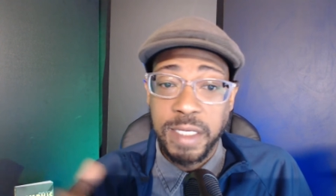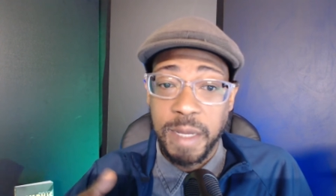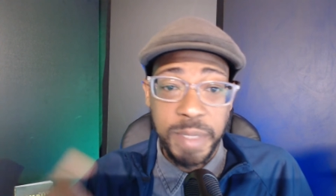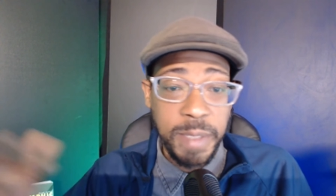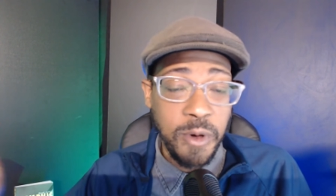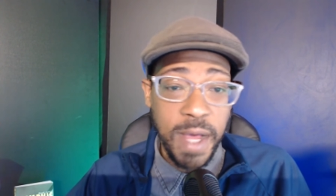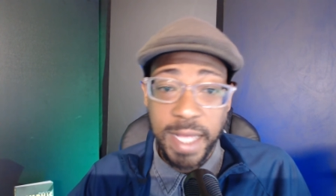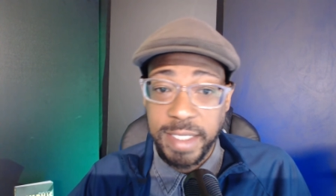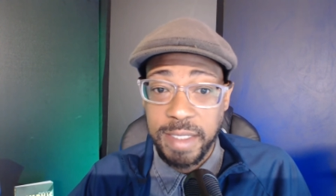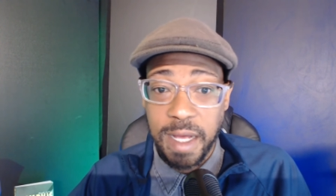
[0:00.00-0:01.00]
Some people
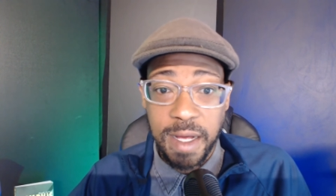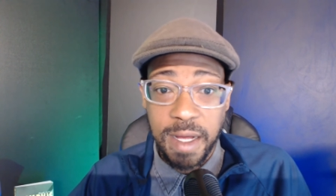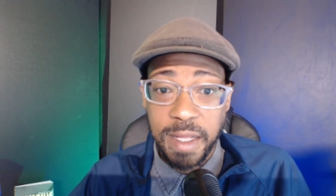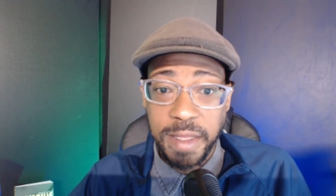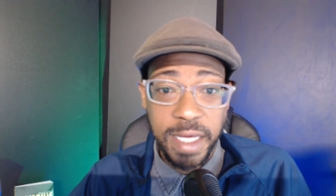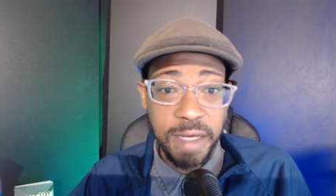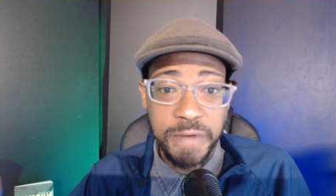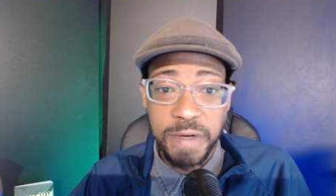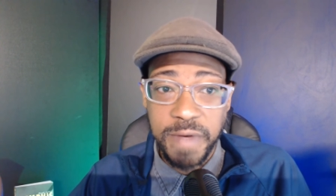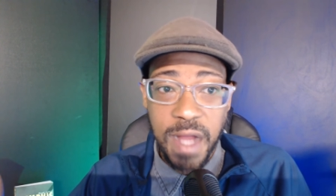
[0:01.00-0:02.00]
has uh, the
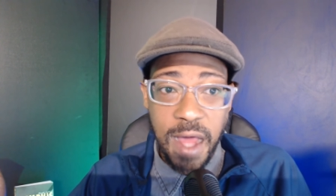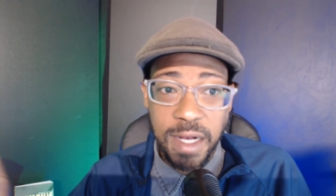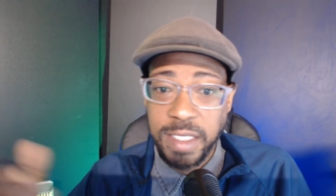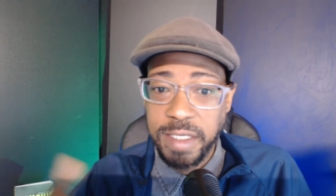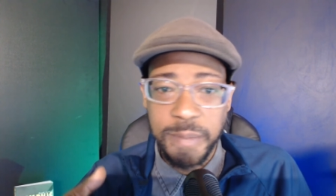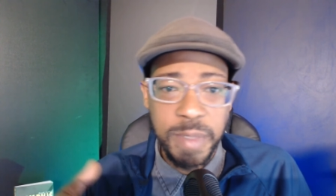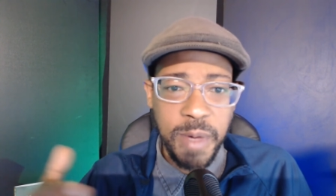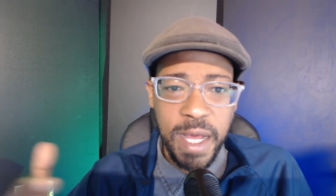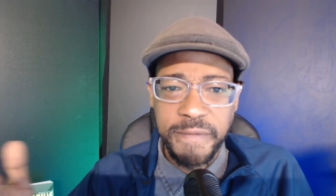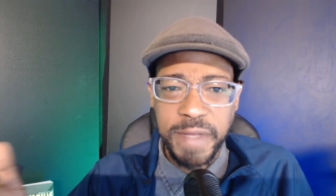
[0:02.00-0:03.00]
gift of knowledge. Some
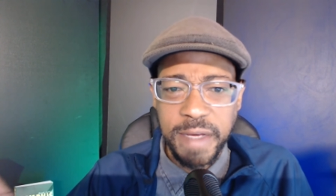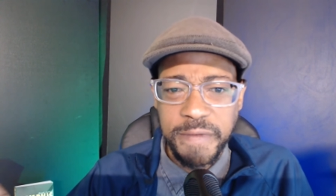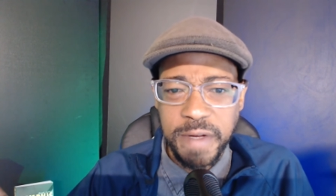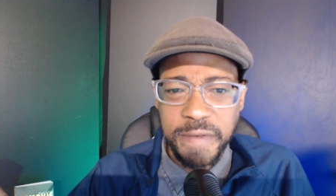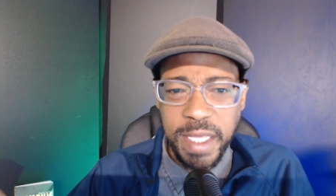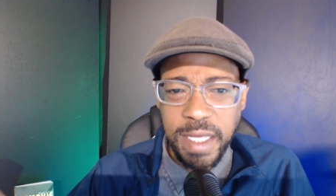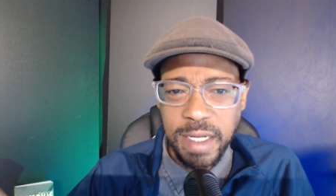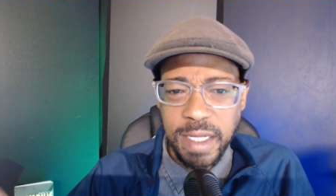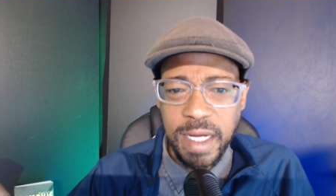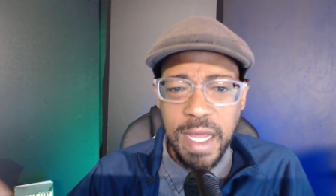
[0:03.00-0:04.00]
people have the gift of
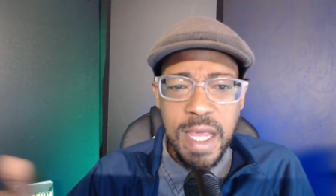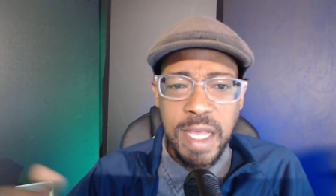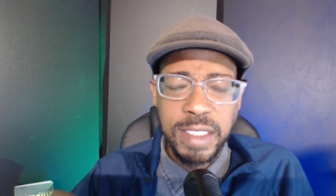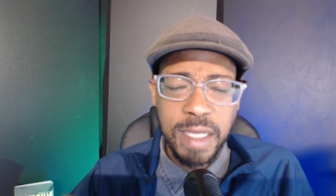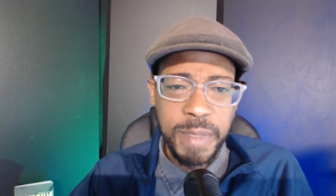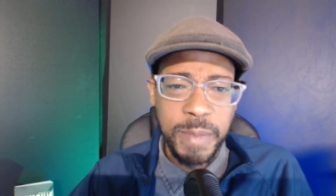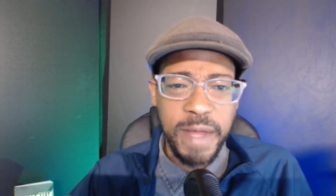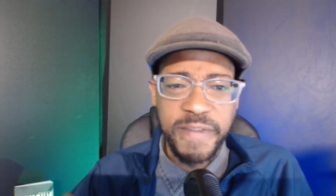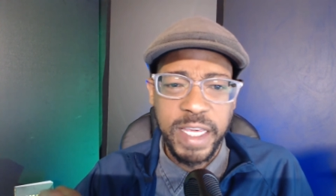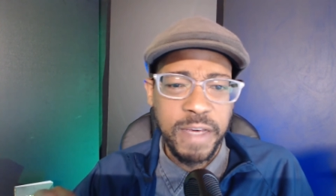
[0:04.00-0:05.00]
healing. Some
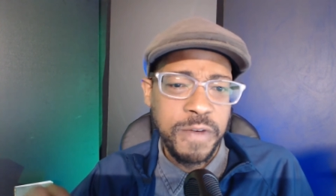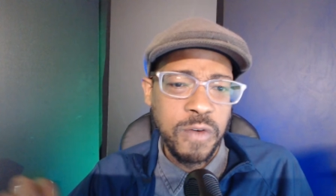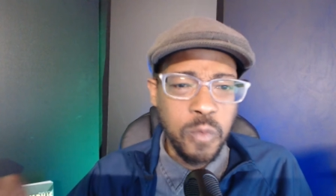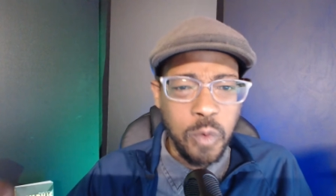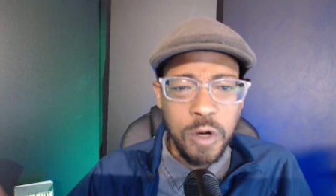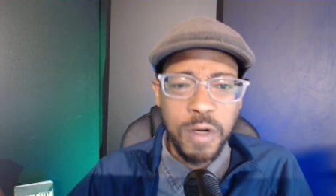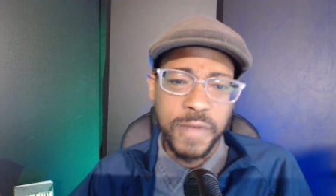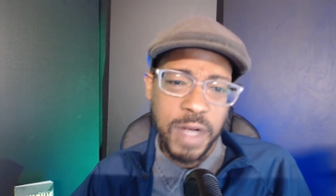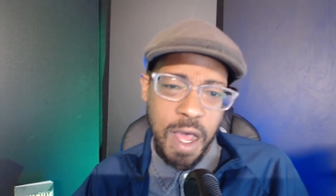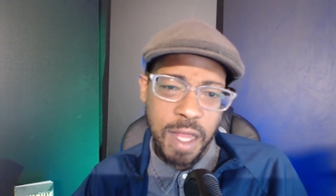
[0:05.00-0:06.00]
people have the gift of word
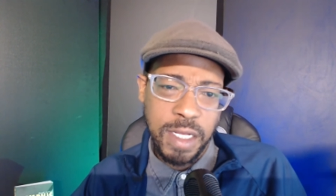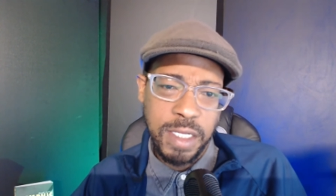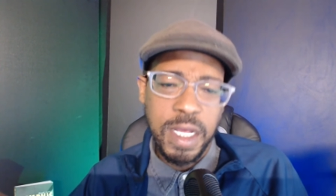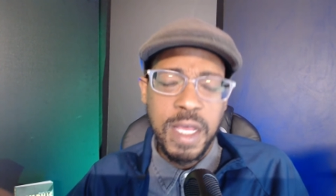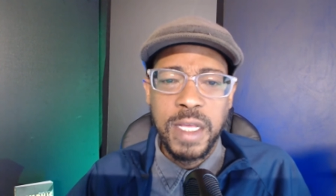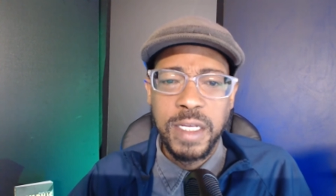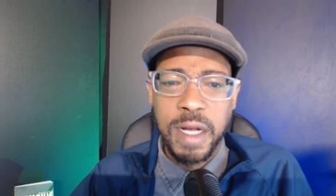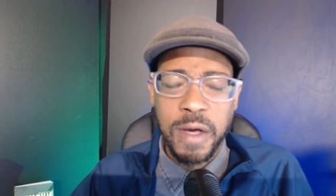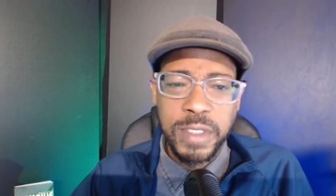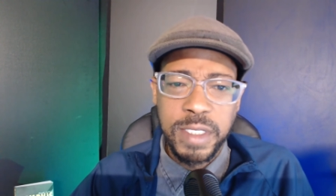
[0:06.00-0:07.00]
of knowledge.
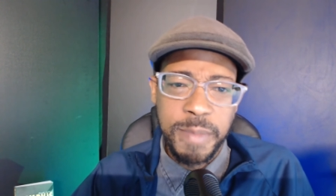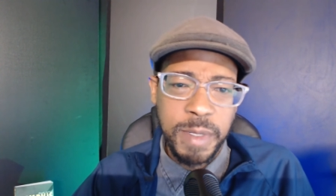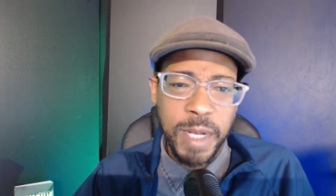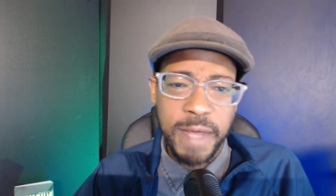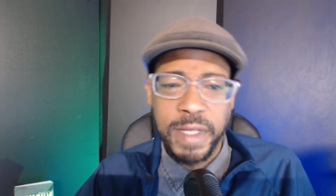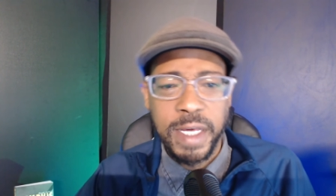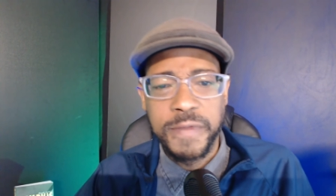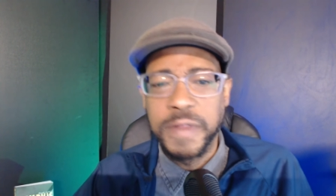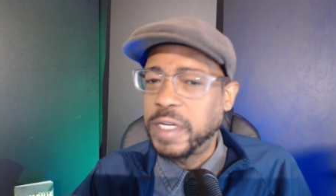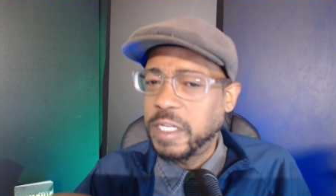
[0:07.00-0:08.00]
You know, some people have the
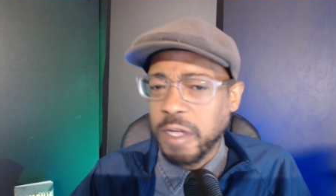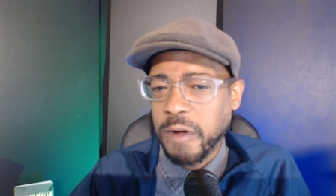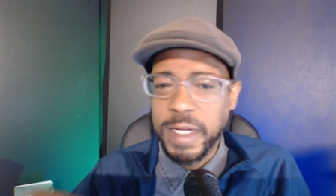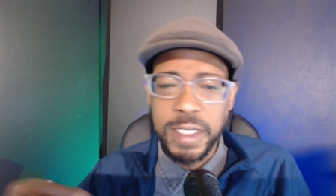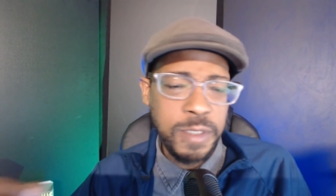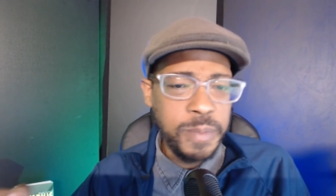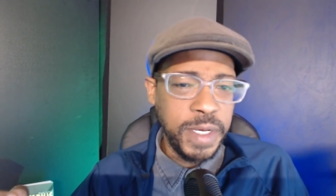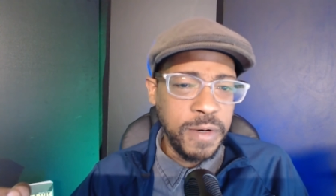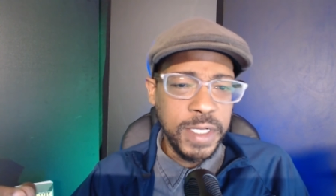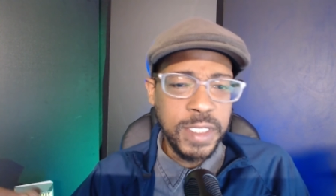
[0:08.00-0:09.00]
gift of discerning
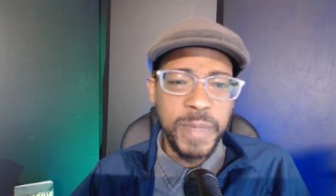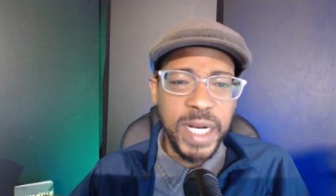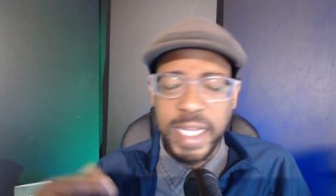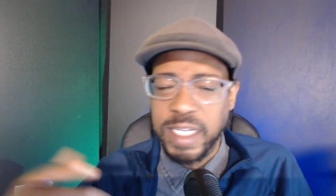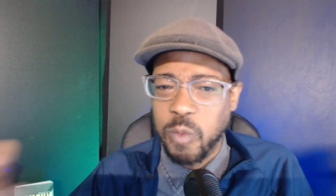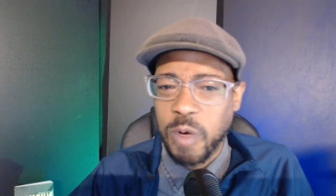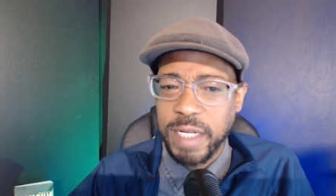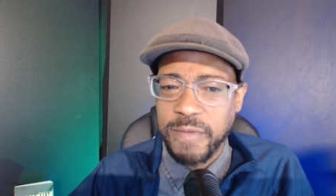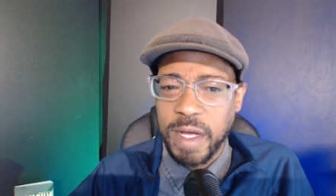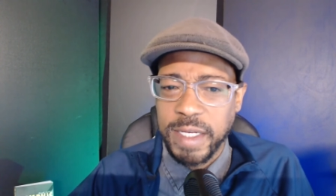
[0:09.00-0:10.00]
spirits. But each
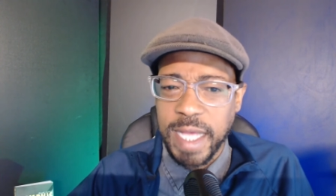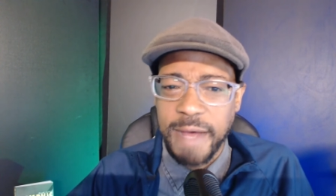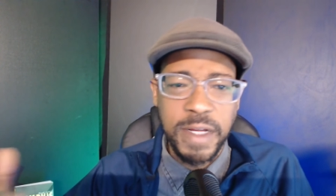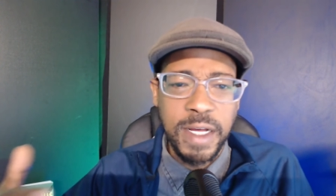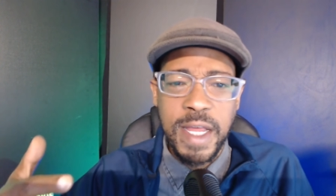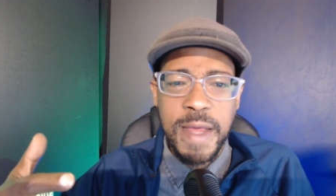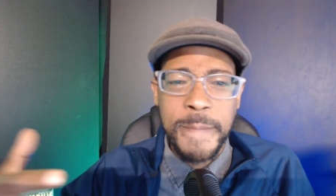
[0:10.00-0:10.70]
one of us have a